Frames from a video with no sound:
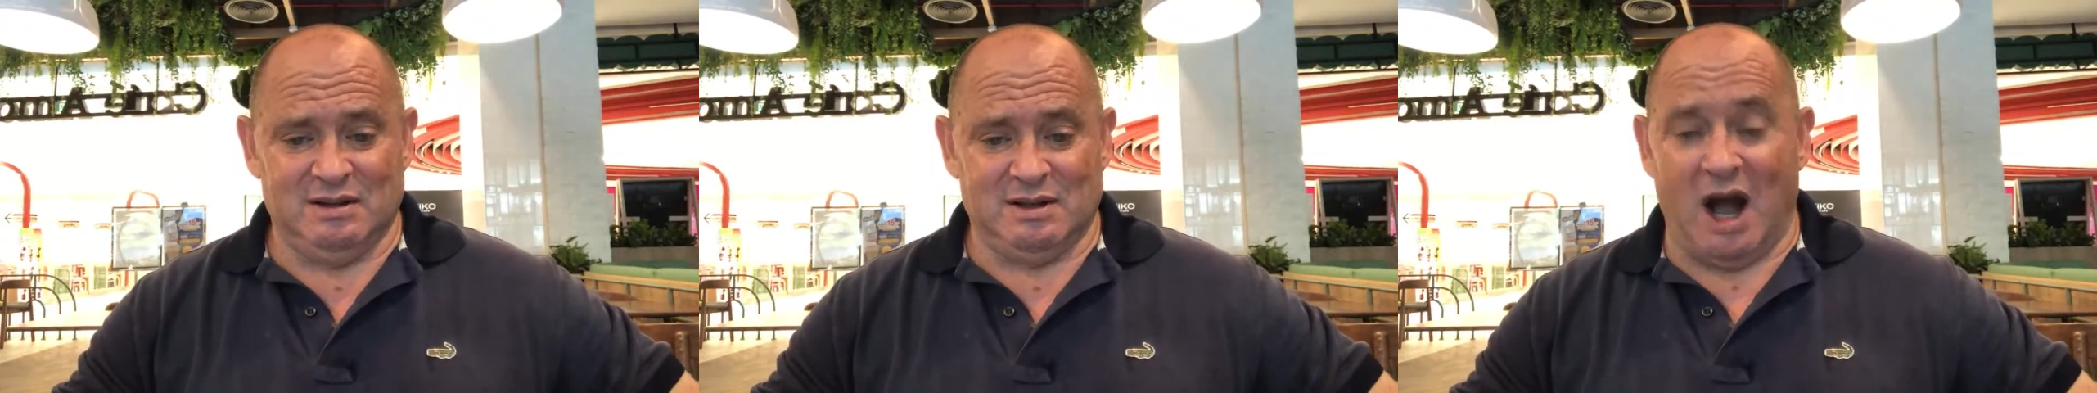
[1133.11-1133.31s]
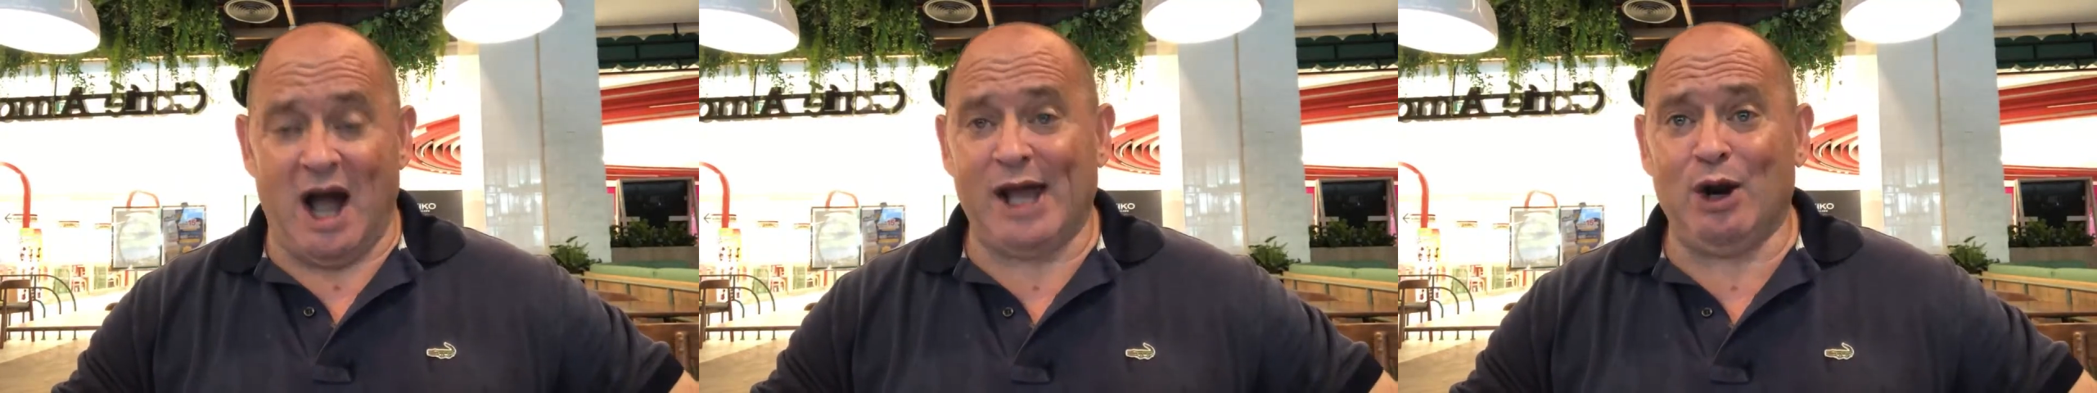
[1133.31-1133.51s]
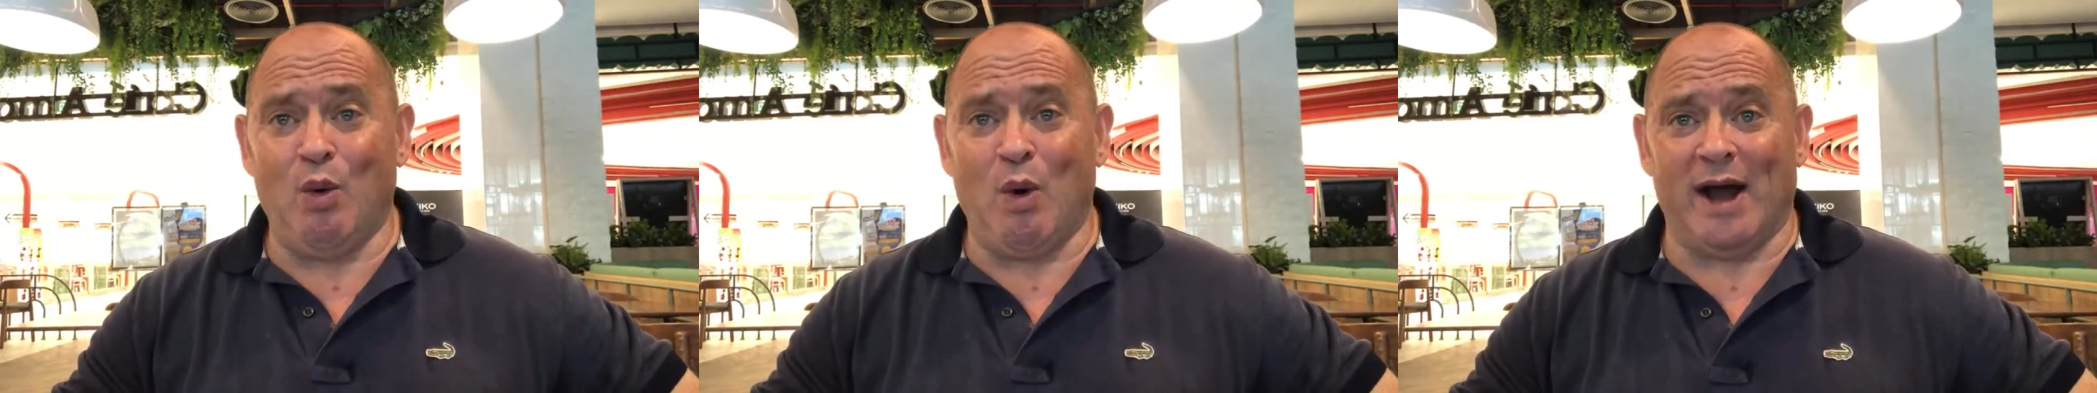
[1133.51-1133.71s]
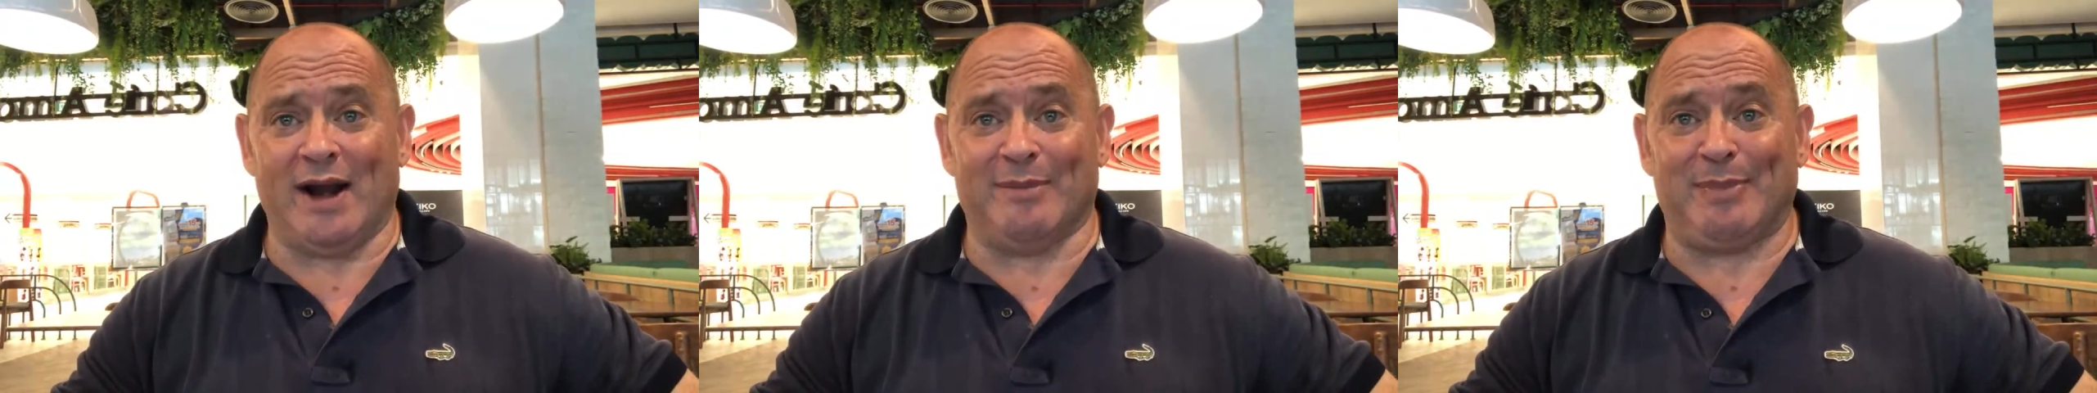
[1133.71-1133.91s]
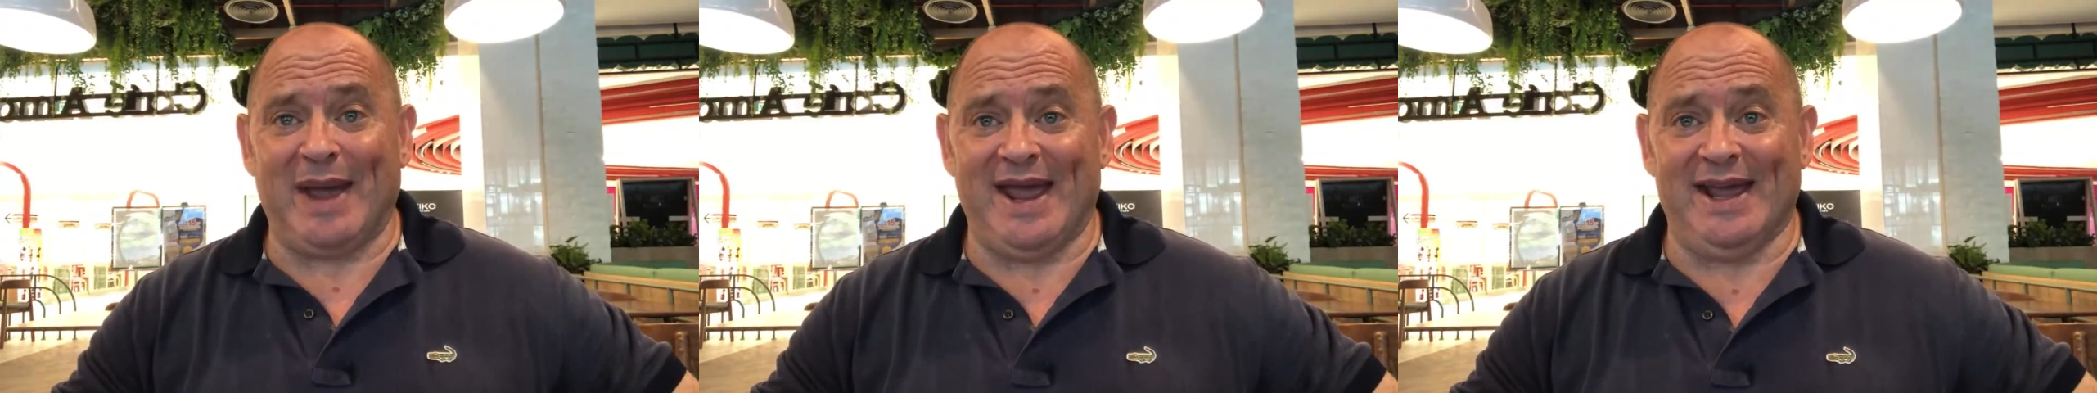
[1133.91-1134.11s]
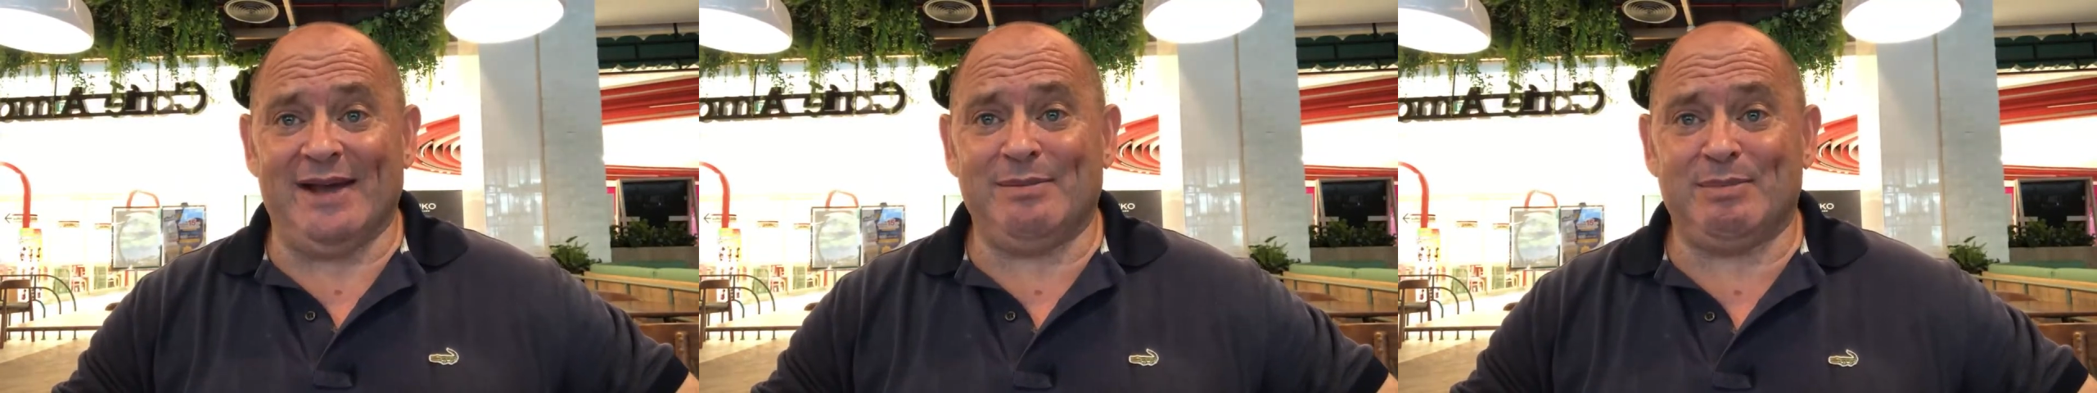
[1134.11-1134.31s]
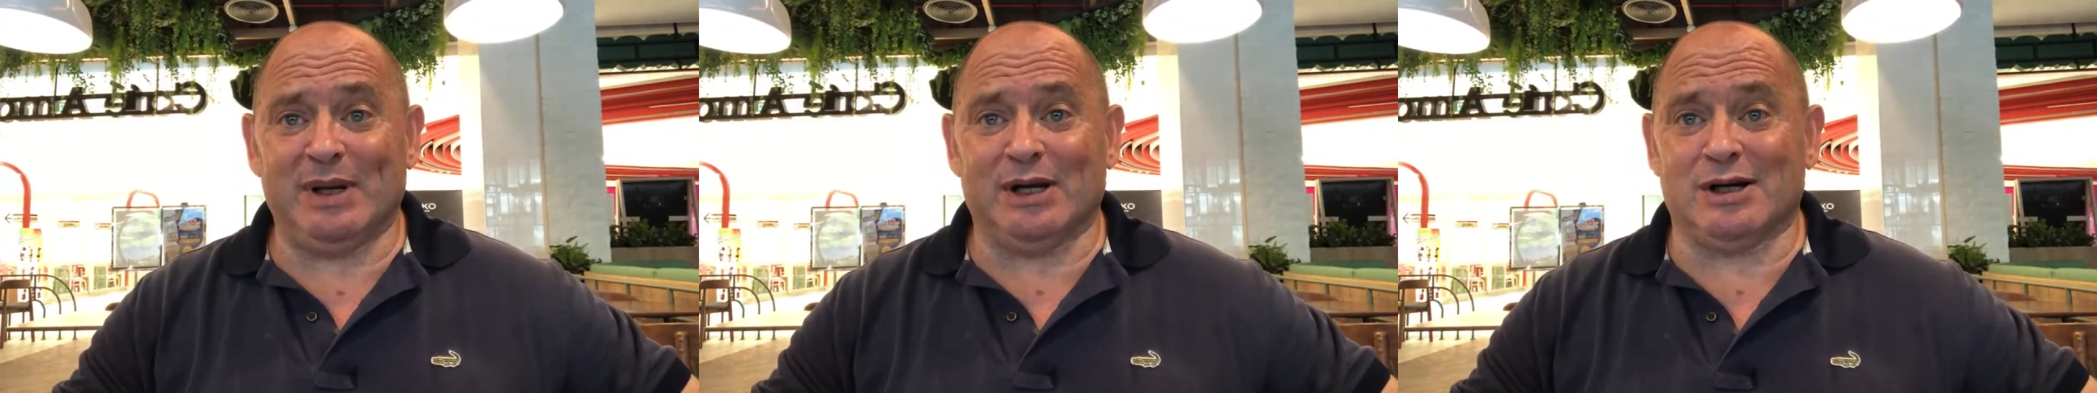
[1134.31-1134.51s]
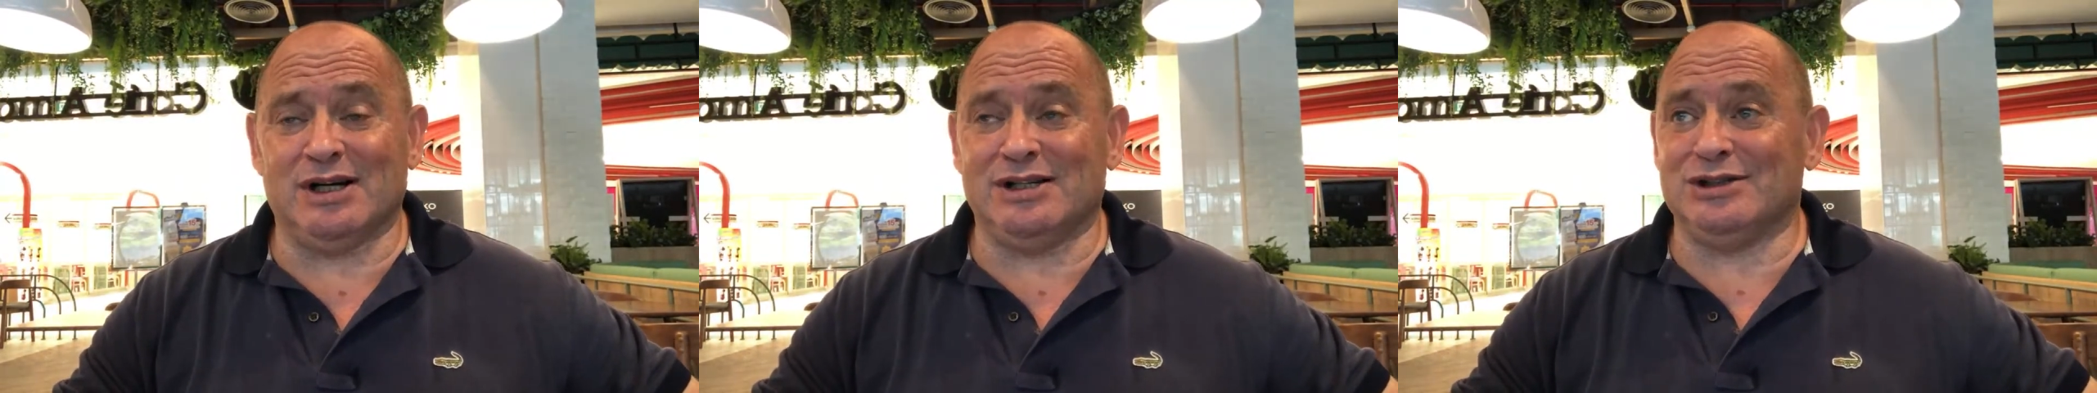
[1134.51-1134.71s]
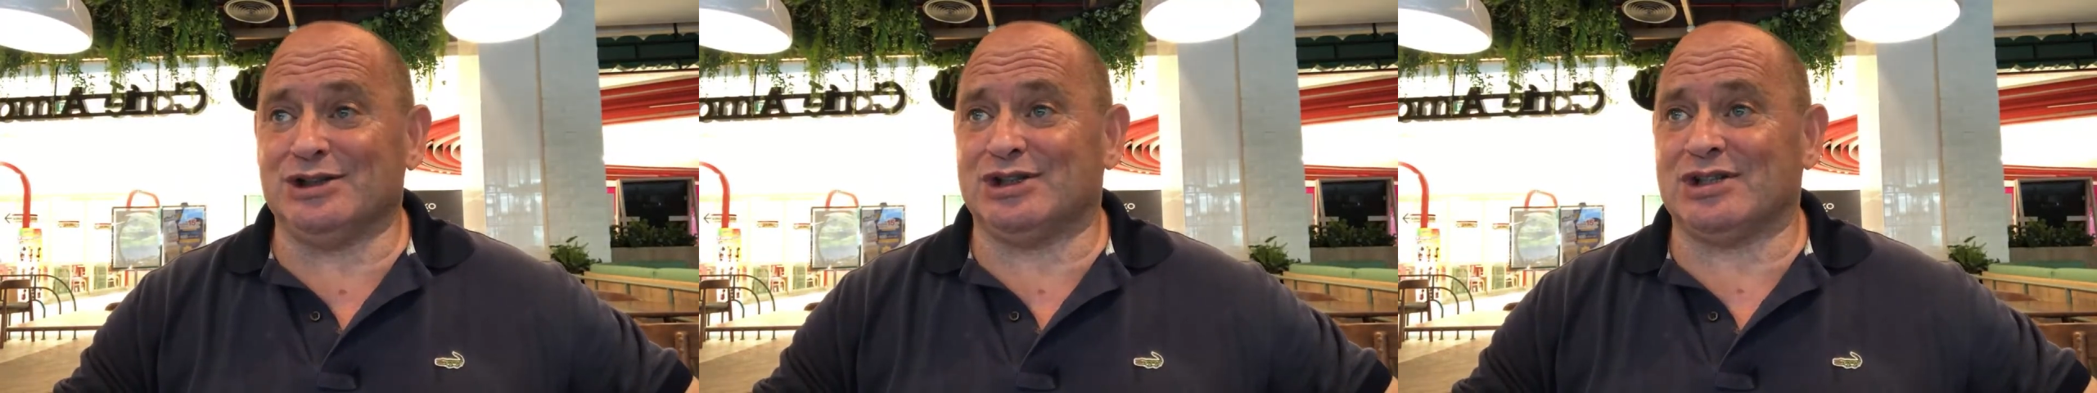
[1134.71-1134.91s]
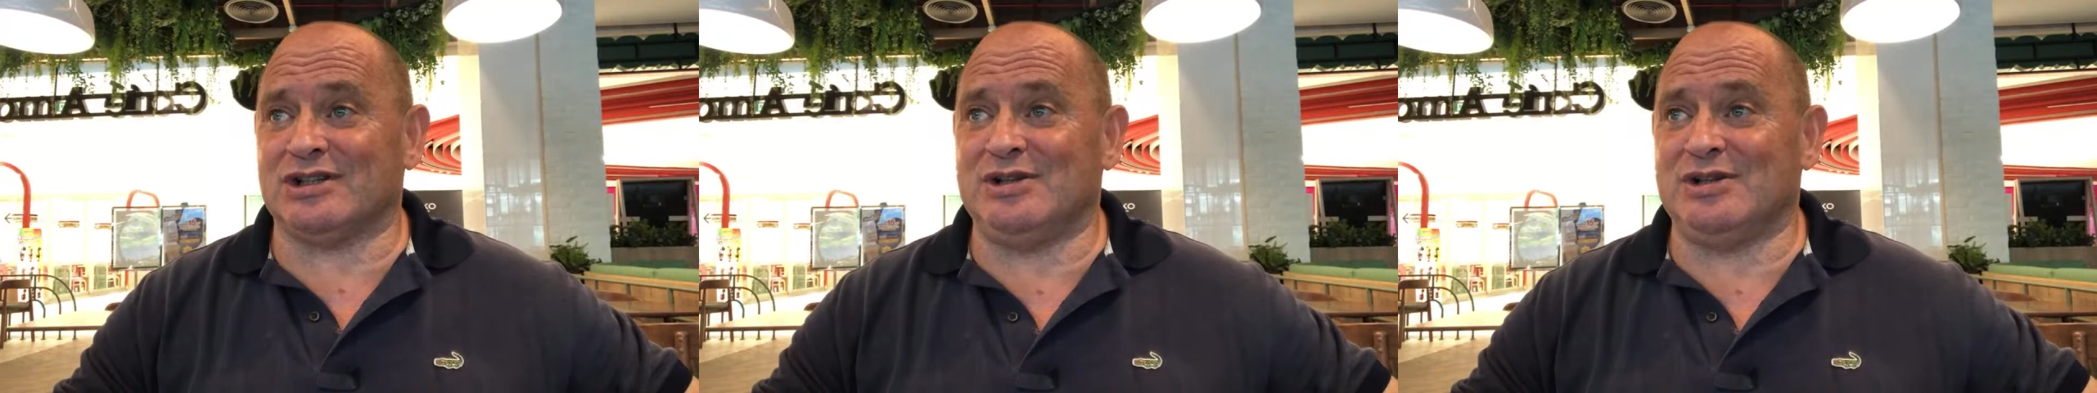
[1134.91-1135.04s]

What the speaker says: I don't want to pay it because,